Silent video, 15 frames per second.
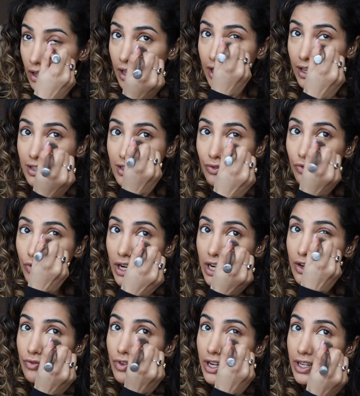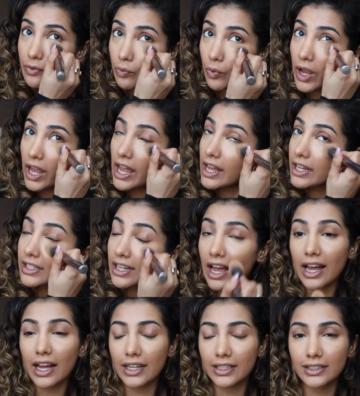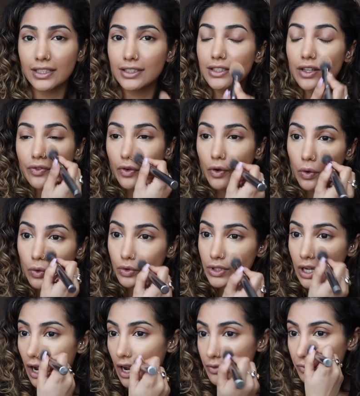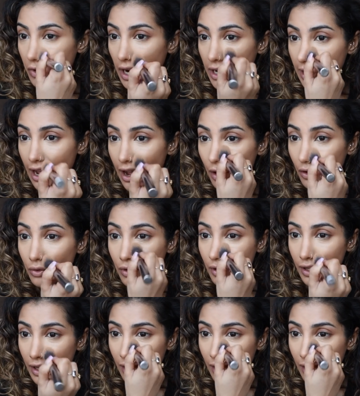It is a really, really weird and difficult time right now,